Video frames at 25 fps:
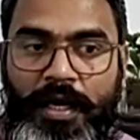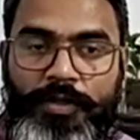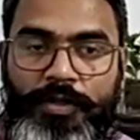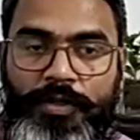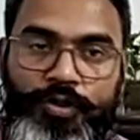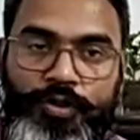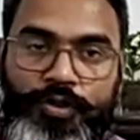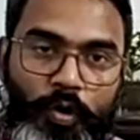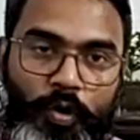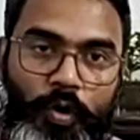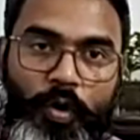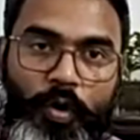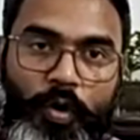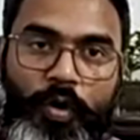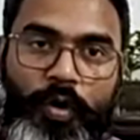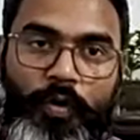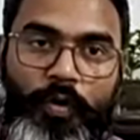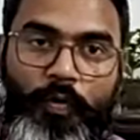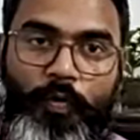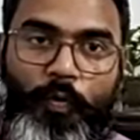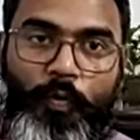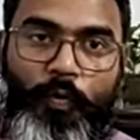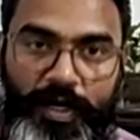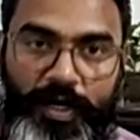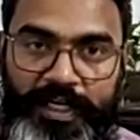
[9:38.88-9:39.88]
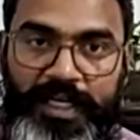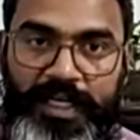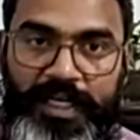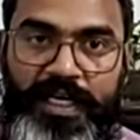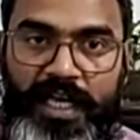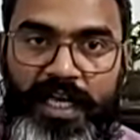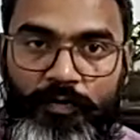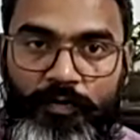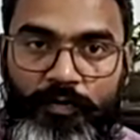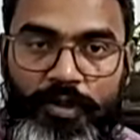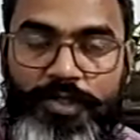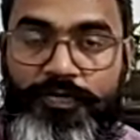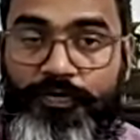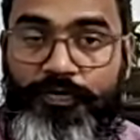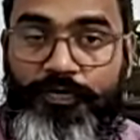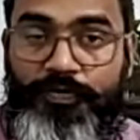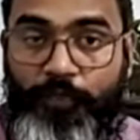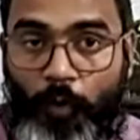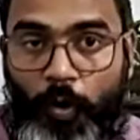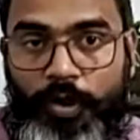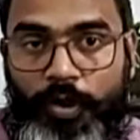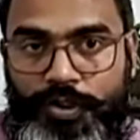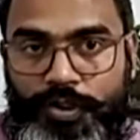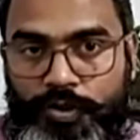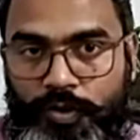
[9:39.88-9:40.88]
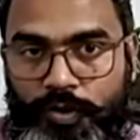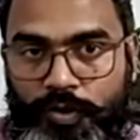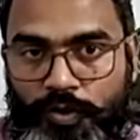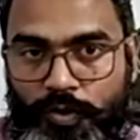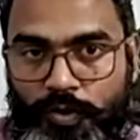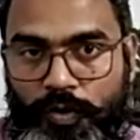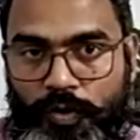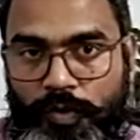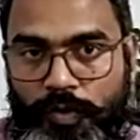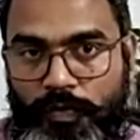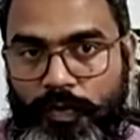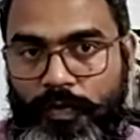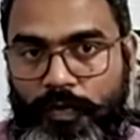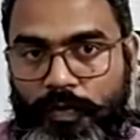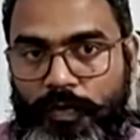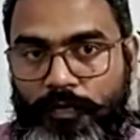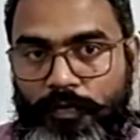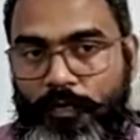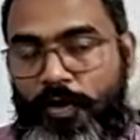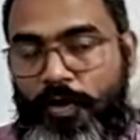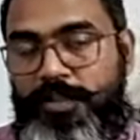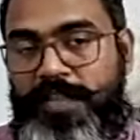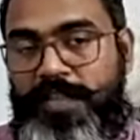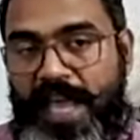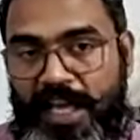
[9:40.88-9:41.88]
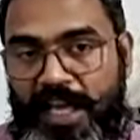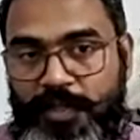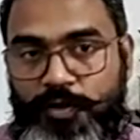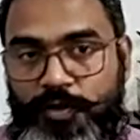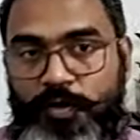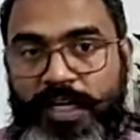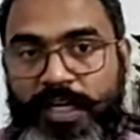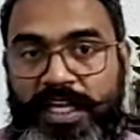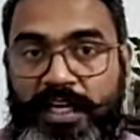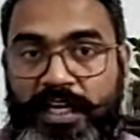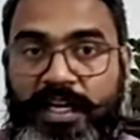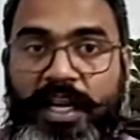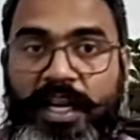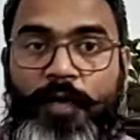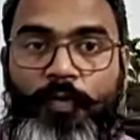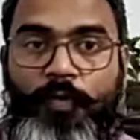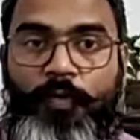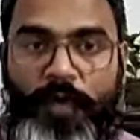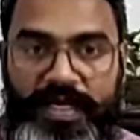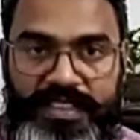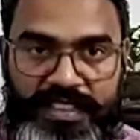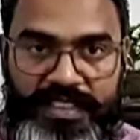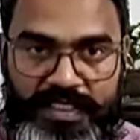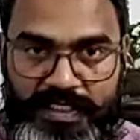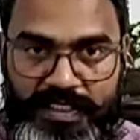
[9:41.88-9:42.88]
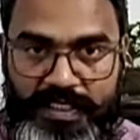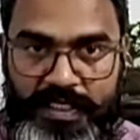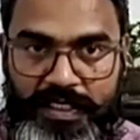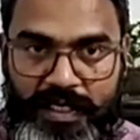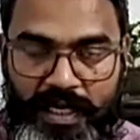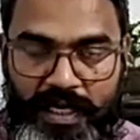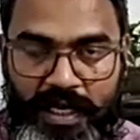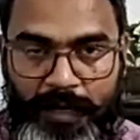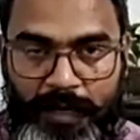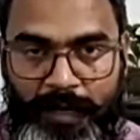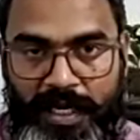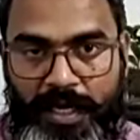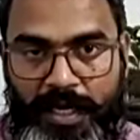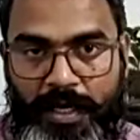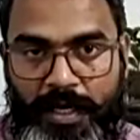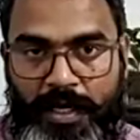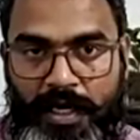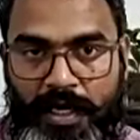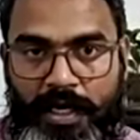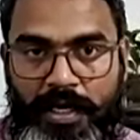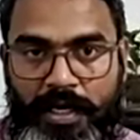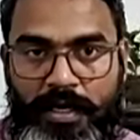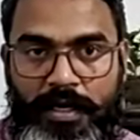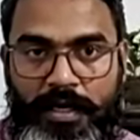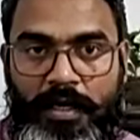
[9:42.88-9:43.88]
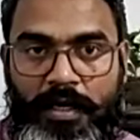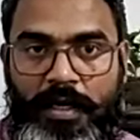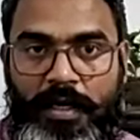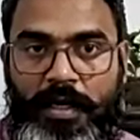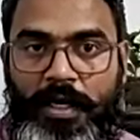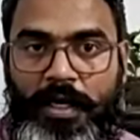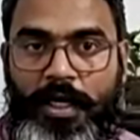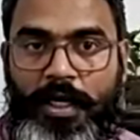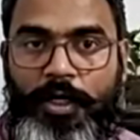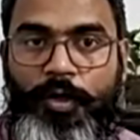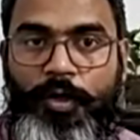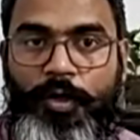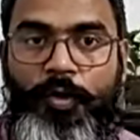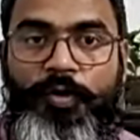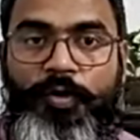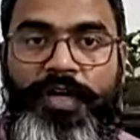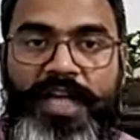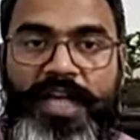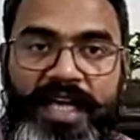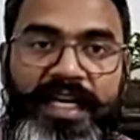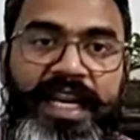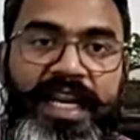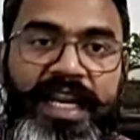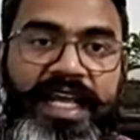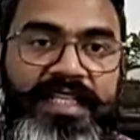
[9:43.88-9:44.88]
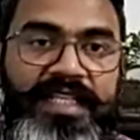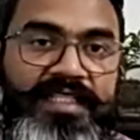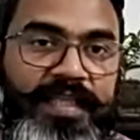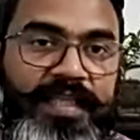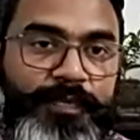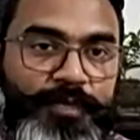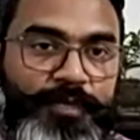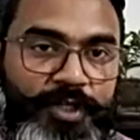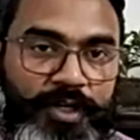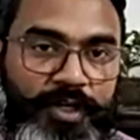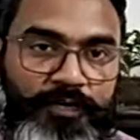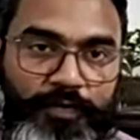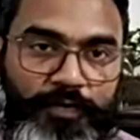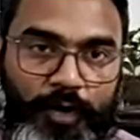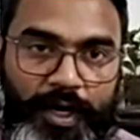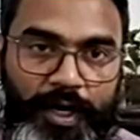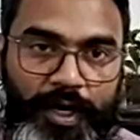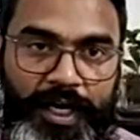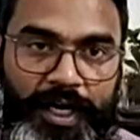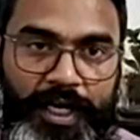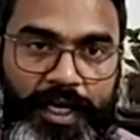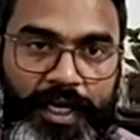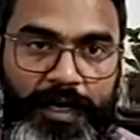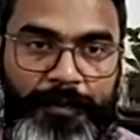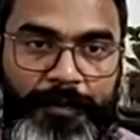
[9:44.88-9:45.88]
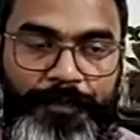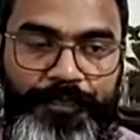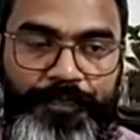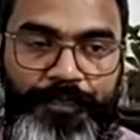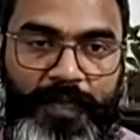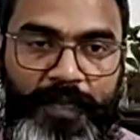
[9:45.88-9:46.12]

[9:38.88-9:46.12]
So, what India was forced to do was actually request America to create an exception for India.